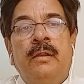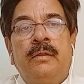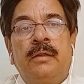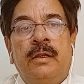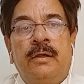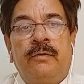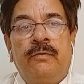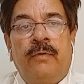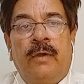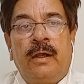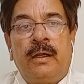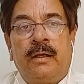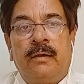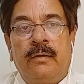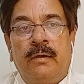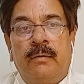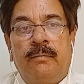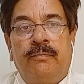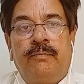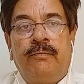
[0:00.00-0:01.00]
that
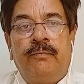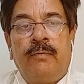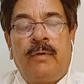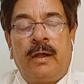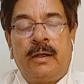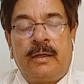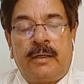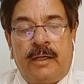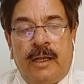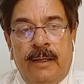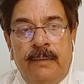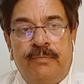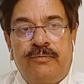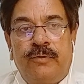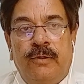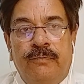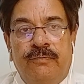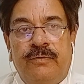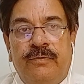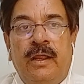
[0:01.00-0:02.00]
what types
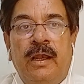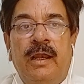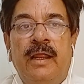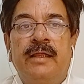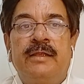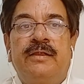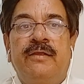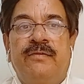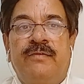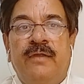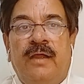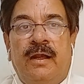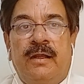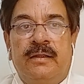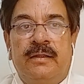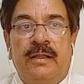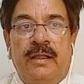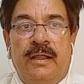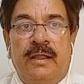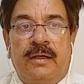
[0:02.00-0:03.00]
of glazes
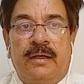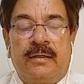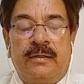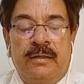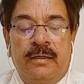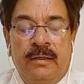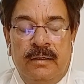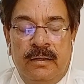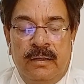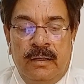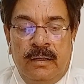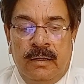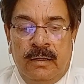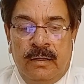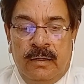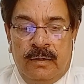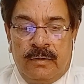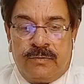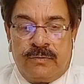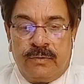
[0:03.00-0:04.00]
are there.
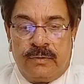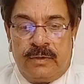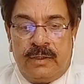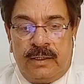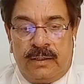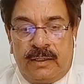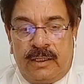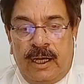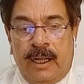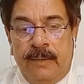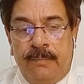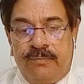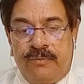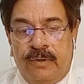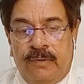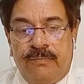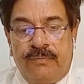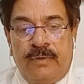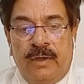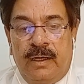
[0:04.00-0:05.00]
So the
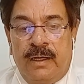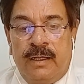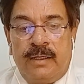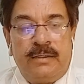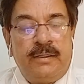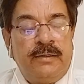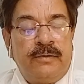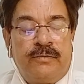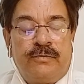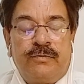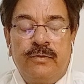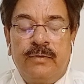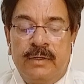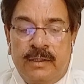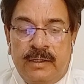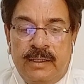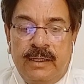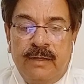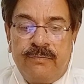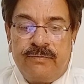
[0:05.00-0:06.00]
types of glazes, so
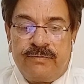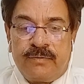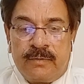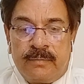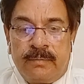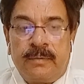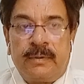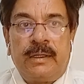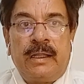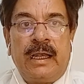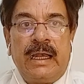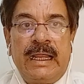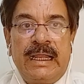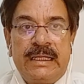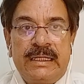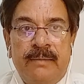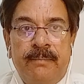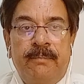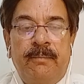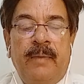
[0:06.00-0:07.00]
it gives
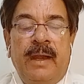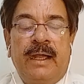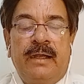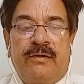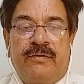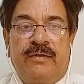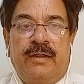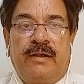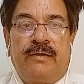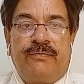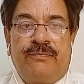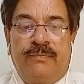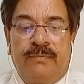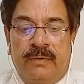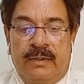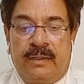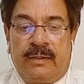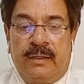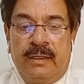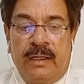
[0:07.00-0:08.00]
matte
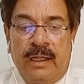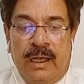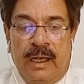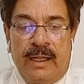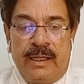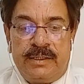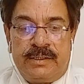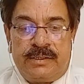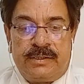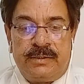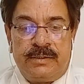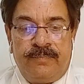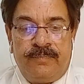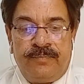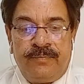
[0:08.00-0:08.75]
glaze.